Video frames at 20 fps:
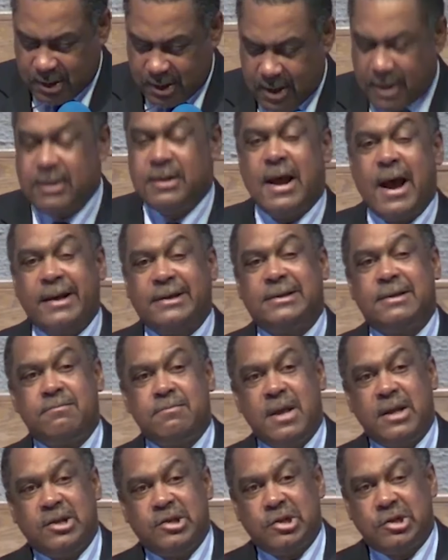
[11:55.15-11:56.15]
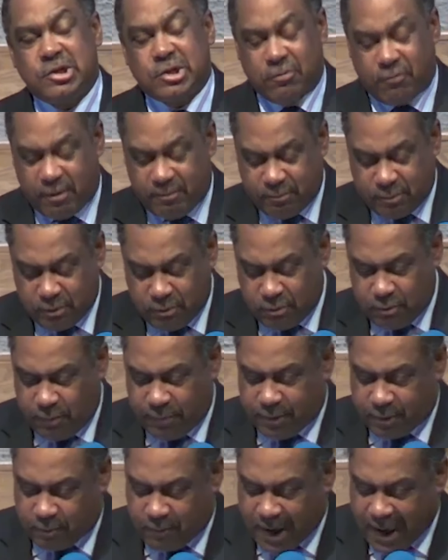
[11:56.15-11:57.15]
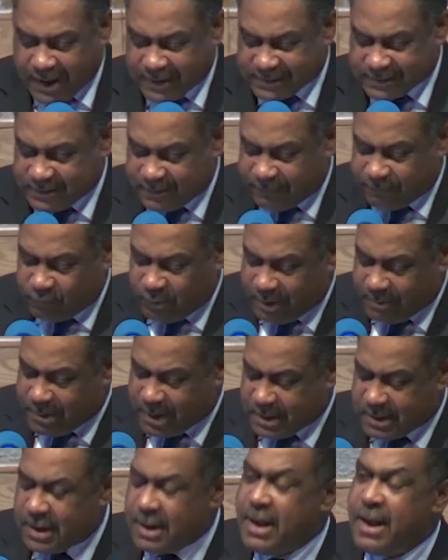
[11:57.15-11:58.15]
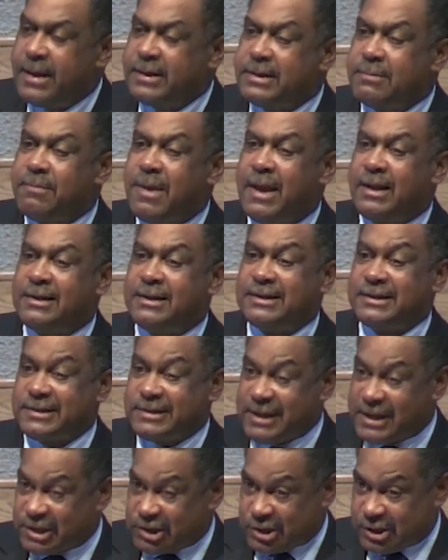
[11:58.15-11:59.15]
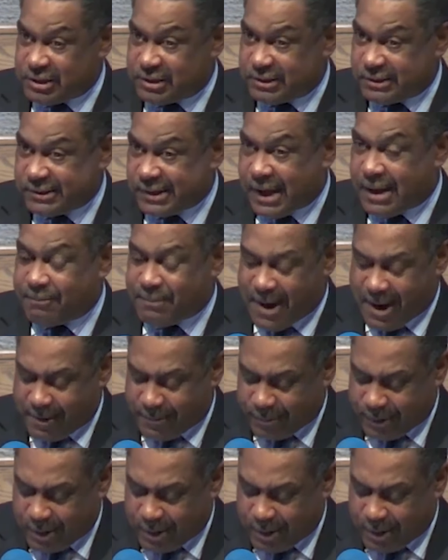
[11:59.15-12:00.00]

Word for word: not to mention to remove the rights of women to make decisions about their